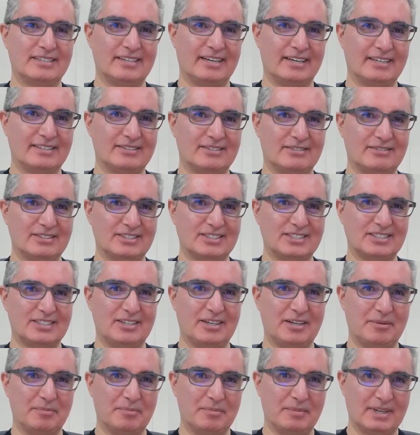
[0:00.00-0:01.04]
detector
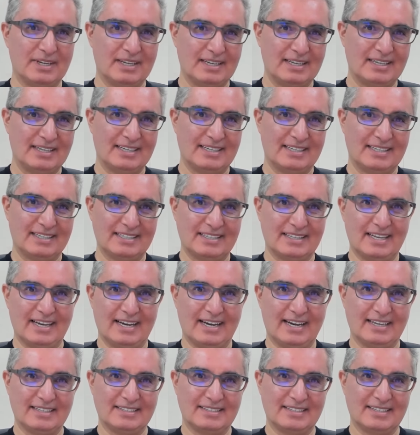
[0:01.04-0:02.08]
scheme
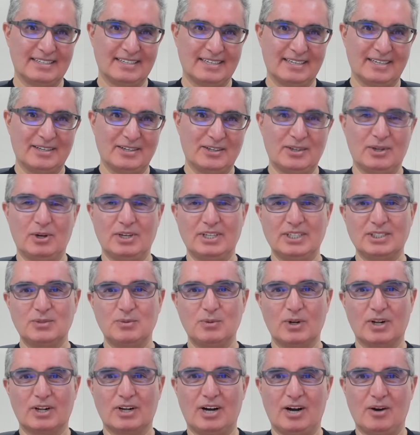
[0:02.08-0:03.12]
that police
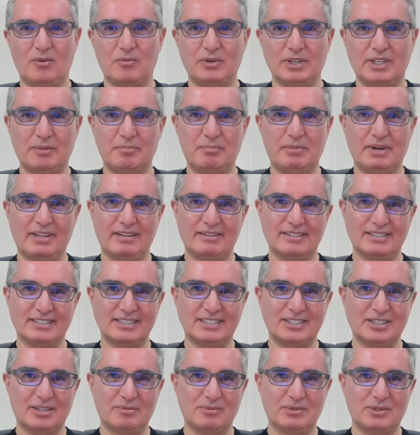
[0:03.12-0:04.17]
will come with a better
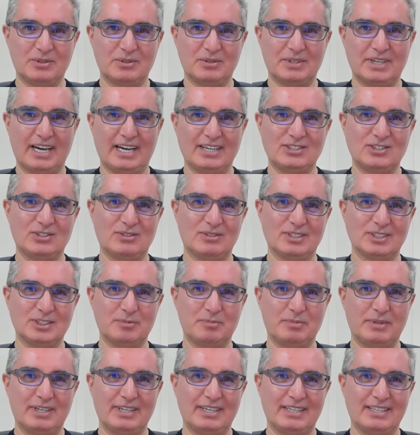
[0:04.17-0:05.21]
scheme to catch your
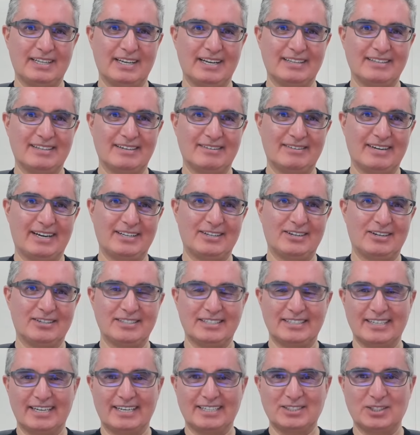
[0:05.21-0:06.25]
speed, then the radar
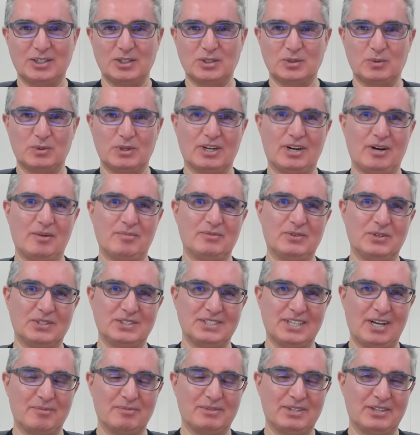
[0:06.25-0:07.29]
detectors will come with
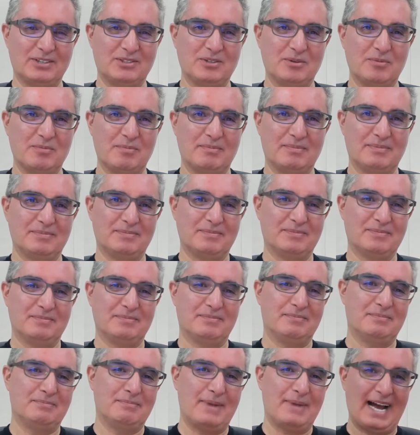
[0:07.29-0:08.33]
something to
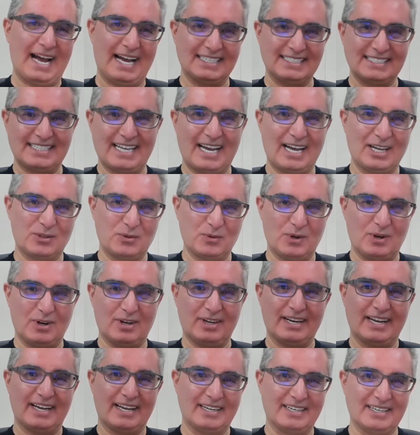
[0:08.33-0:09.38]
mask that
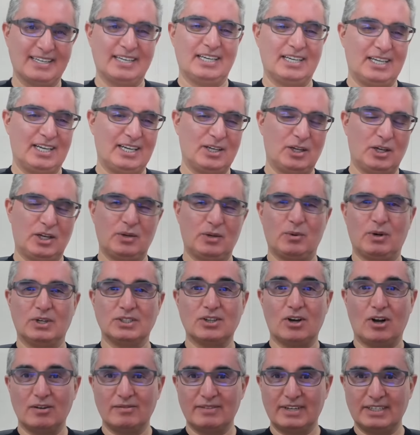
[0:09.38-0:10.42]
one. And it
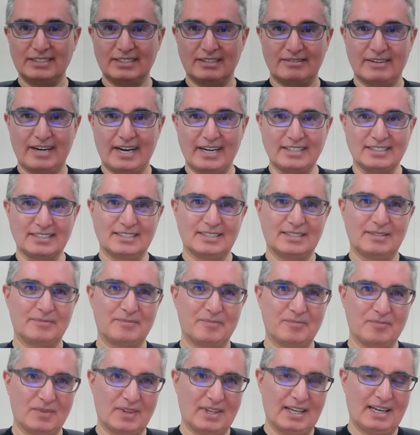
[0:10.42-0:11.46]
was always a race.
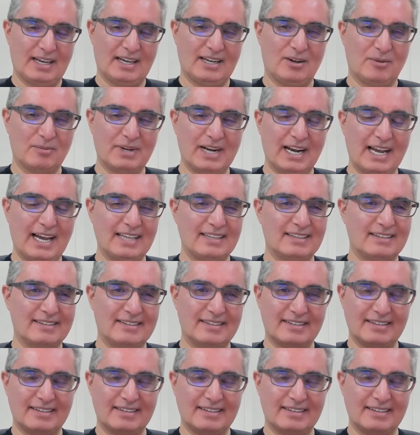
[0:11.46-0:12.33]
And I'm glad,